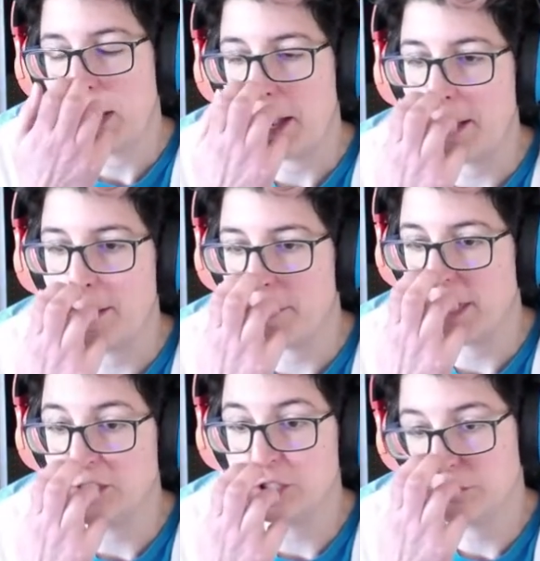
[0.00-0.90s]

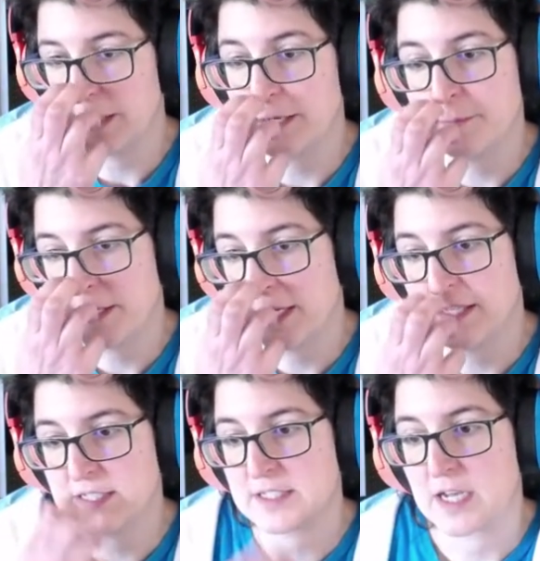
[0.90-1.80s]
I do recommend at
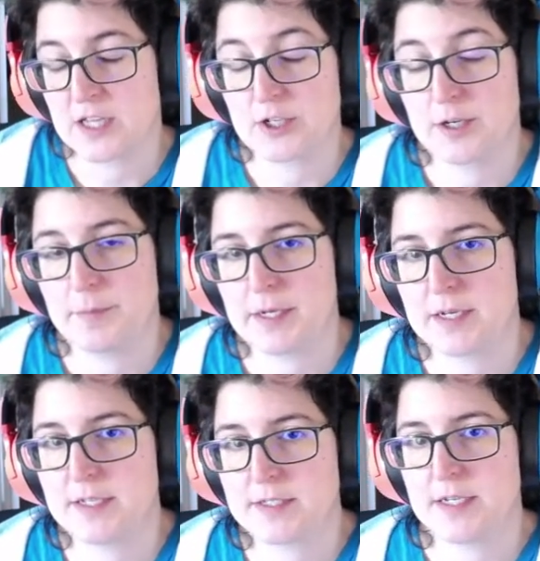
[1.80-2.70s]
least color
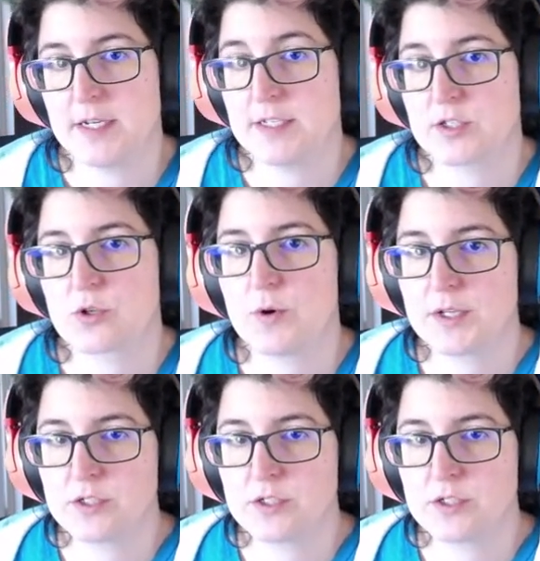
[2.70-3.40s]
because it is going